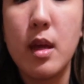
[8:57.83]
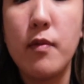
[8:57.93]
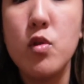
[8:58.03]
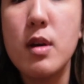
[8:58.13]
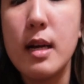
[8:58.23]

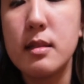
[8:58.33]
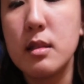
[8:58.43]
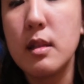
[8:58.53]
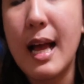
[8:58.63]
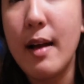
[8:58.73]
If you guys
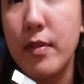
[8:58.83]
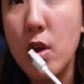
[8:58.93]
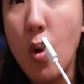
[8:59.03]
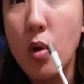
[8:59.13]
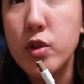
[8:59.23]
still have
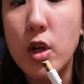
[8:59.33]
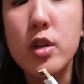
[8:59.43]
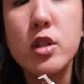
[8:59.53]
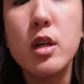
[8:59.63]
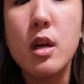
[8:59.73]
the old
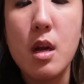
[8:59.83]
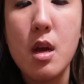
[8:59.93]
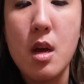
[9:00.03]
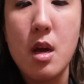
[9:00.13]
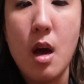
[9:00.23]
charger,
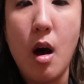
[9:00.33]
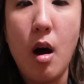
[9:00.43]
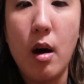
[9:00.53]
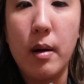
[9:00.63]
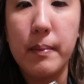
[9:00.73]

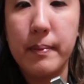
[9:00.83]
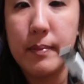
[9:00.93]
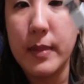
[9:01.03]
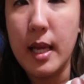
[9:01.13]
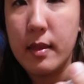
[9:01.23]

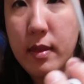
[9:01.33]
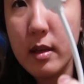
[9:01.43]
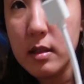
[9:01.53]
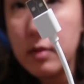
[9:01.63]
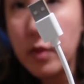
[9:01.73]
like
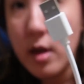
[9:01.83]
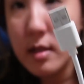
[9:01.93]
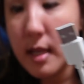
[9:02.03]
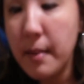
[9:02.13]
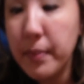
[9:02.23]
this, for
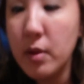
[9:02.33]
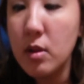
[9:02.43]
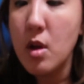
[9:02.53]
example,